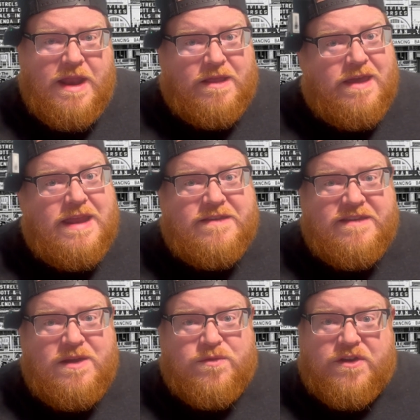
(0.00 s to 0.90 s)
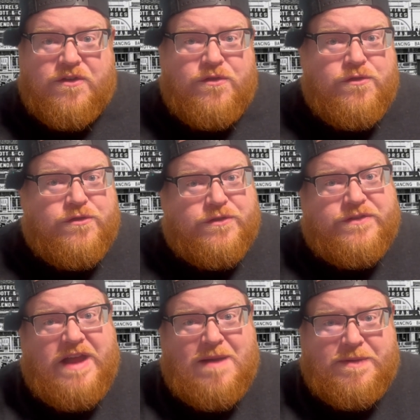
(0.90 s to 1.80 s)
And Atlantic City was a crucial
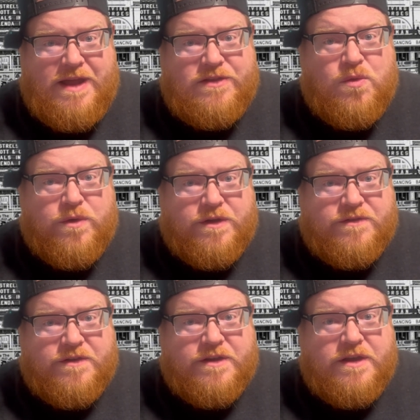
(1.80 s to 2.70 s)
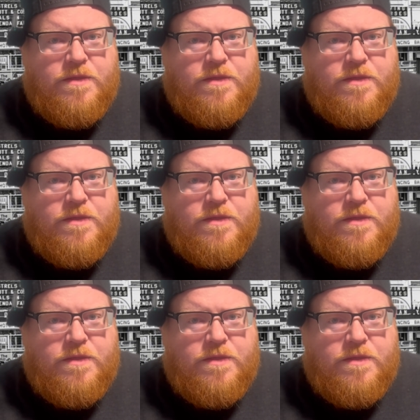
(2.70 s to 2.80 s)
stop on that touring circuit.